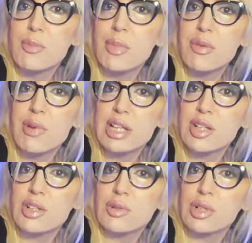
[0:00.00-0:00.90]

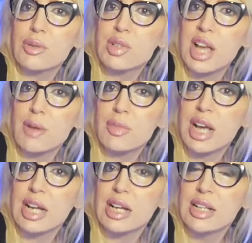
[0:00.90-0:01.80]
look what's
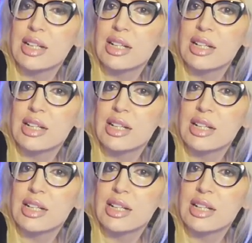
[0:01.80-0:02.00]
happening.